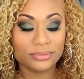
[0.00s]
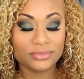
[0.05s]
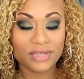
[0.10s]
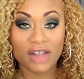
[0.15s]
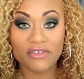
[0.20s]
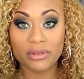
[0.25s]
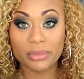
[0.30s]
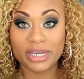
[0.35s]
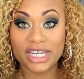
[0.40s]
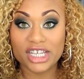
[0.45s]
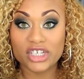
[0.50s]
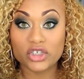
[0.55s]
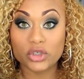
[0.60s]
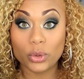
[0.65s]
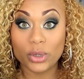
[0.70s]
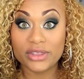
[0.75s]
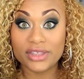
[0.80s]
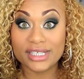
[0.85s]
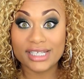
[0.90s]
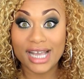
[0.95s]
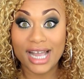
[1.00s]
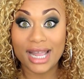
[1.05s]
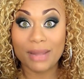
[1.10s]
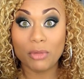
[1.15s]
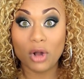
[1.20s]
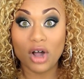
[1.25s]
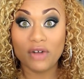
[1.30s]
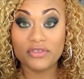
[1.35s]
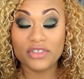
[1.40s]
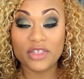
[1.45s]
everybody enjoyed the
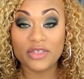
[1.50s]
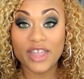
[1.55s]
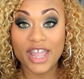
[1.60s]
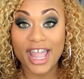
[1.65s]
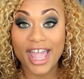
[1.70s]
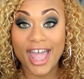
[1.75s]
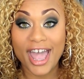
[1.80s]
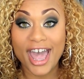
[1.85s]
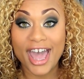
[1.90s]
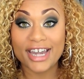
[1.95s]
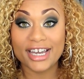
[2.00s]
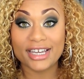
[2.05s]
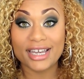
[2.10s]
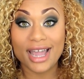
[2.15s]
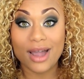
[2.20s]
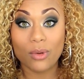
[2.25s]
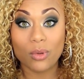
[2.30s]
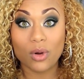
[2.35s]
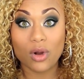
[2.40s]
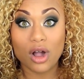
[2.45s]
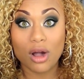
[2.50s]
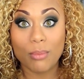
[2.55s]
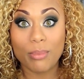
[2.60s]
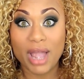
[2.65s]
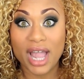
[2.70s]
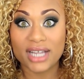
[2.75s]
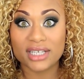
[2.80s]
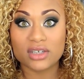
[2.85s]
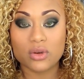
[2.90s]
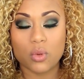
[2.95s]
time off that they had, and now we're all
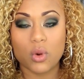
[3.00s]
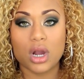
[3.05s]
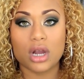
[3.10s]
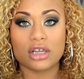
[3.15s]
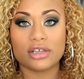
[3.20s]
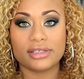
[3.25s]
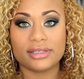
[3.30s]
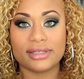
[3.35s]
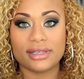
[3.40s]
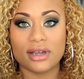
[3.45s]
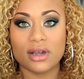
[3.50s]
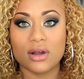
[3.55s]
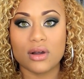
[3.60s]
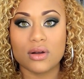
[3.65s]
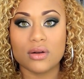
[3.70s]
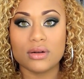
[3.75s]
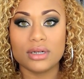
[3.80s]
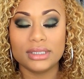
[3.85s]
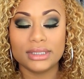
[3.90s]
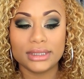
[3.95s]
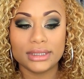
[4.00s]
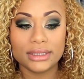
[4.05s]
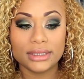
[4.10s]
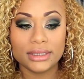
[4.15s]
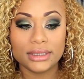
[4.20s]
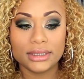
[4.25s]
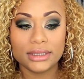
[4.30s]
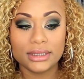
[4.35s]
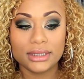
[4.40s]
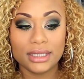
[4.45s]
back to work, so
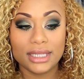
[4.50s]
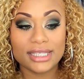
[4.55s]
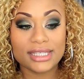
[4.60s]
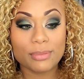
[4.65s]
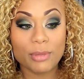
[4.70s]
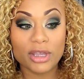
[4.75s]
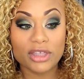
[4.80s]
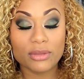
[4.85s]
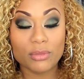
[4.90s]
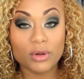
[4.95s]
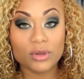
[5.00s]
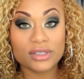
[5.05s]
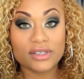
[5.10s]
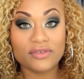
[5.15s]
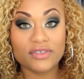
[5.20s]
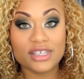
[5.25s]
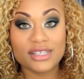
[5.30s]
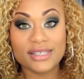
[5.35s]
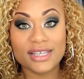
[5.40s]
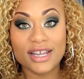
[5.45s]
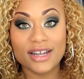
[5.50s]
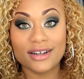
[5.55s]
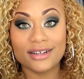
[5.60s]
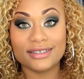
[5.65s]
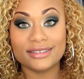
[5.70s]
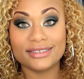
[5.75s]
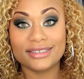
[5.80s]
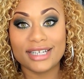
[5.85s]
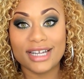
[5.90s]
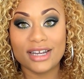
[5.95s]
let's make the most of this
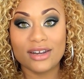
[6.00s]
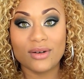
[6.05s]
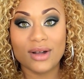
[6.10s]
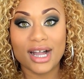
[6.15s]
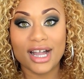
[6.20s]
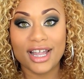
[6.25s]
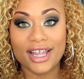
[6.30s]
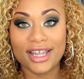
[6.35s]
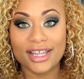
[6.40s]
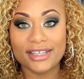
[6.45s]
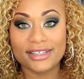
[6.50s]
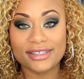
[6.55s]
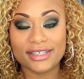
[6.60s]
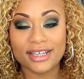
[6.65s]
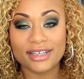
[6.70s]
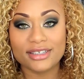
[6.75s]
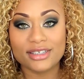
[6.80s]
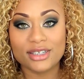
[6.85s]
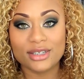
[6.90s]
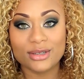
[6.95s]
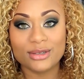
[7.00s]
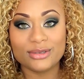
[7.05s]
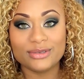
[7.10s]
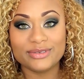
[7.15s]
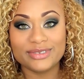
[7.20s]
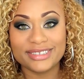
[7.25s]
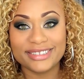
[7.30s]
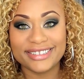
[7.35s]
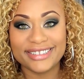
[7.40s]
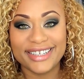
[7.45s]
year. I know I intend to.
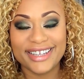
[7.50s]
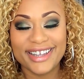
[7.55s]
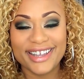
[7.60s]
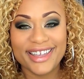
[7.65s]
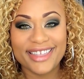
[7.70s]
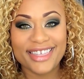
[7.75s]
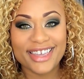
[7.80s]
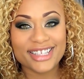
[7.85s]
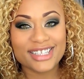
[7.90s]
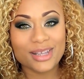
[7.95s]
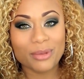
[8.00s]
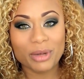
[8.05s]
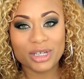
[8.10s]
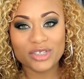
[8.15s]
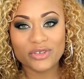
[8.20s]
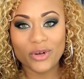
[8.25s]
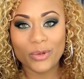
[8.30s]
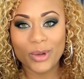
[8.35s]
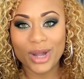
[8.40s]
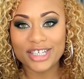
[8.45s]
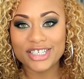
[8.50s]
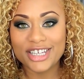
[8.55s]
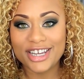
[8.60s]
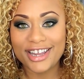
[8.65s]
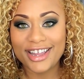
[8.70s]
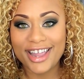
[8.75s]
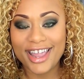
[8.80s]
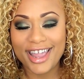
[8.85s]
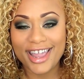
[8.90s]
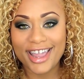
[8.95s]
Thanks so much for
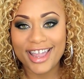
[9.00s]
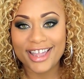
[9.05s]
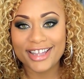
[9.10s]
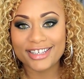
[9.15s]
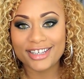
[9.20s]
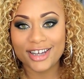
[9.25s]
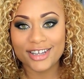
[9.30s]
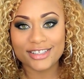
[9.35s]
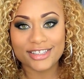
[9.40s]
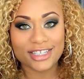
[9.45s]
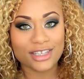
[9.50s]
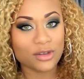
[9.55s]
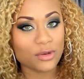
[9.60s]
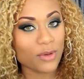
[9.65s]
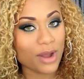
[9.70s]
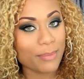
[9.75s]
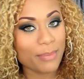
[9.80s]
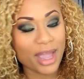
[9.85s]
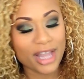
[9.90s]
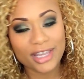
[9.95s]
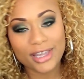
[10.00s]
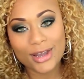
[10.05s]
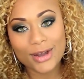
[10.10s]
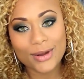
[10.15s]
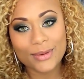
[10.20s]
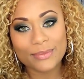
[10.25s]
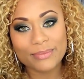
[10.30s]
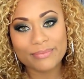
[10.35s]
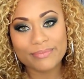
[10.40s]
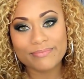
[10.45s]
watching, and I'll see you right back here.
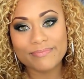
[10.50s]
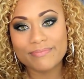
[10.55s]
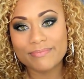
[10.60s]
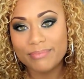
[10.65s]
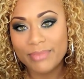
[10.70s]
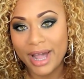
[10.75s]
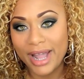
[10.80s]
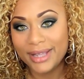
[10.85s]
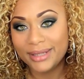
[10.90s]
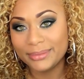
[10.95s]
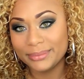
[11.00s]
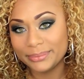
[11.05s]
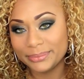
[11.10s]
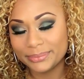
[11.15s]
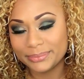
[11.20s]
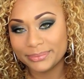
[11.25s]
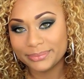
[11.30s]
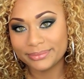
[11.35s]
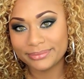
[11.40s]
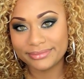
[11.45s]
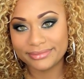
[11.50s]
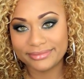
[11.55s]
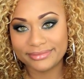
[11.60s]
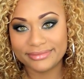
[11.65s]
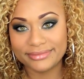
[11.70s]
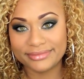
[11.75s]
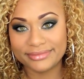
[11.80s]
Bye.